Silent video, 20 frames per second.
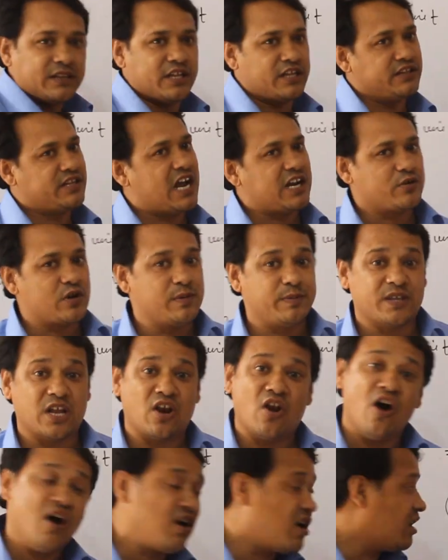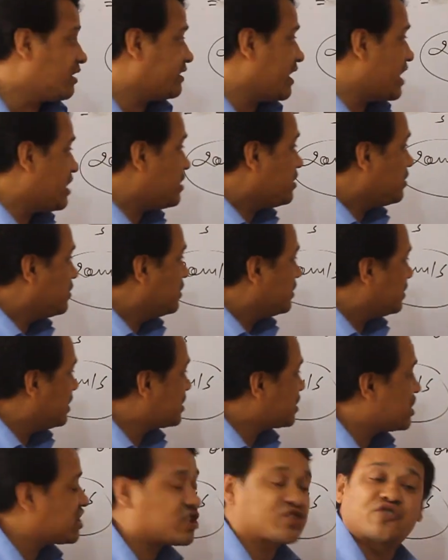then that will be the longer than
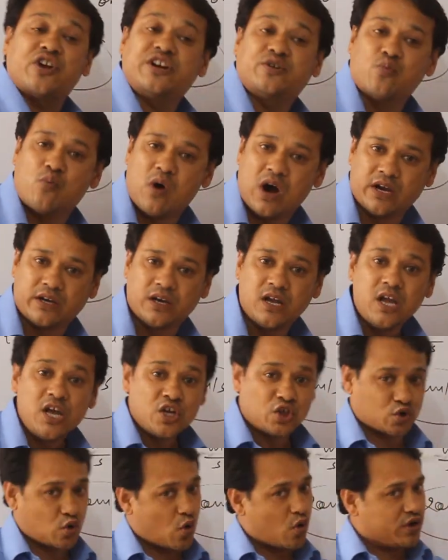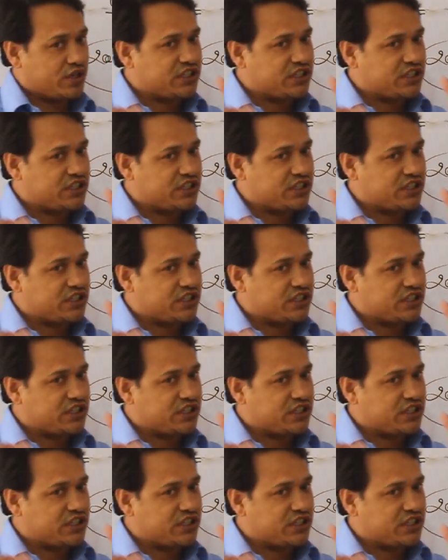this is straight one. So